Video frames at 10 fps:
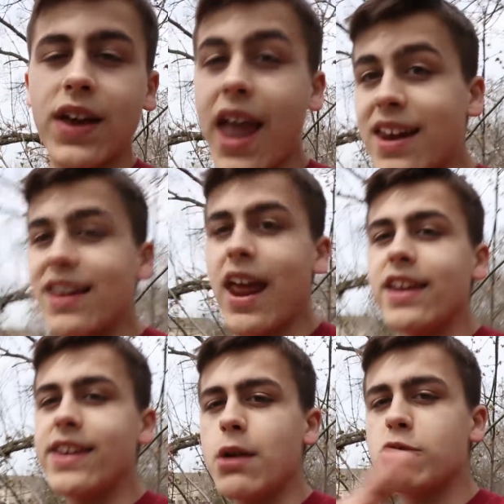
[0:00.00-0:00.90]
Canon
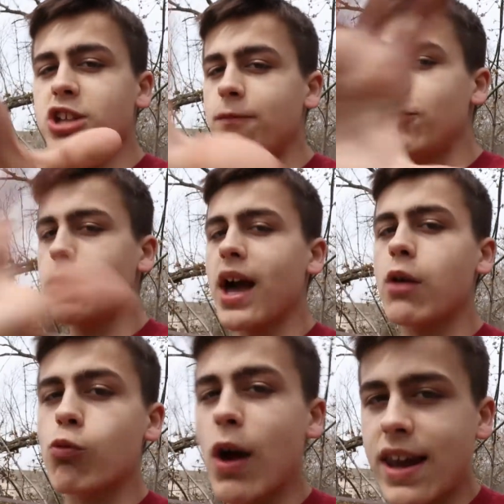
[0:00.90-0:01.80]
80D, which I'm filming
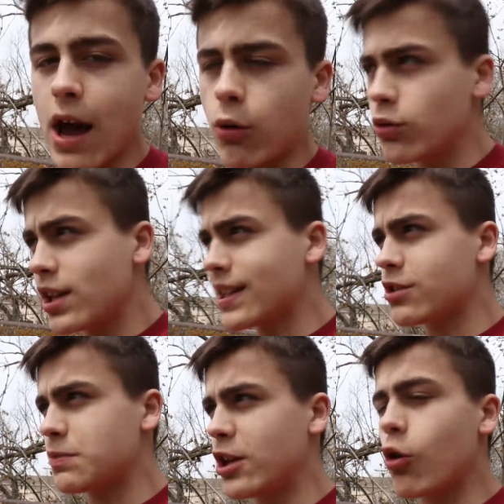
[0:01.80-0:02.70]
on right now, only
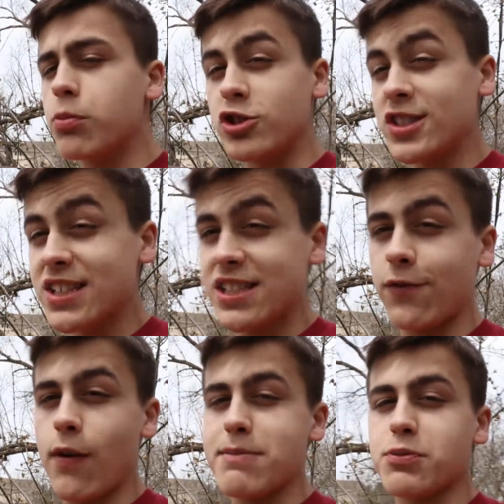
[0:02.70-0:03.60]
allows me to go up to 60
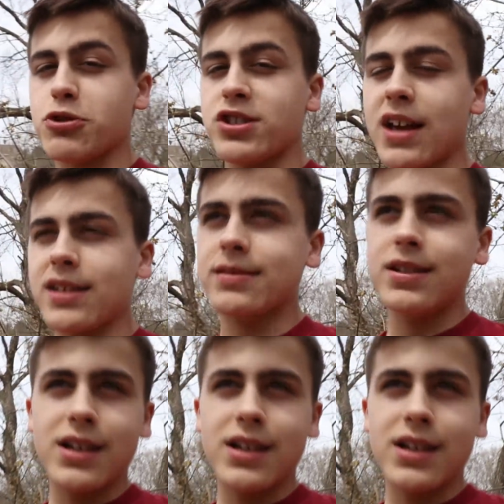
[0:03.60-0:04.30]
frames per second.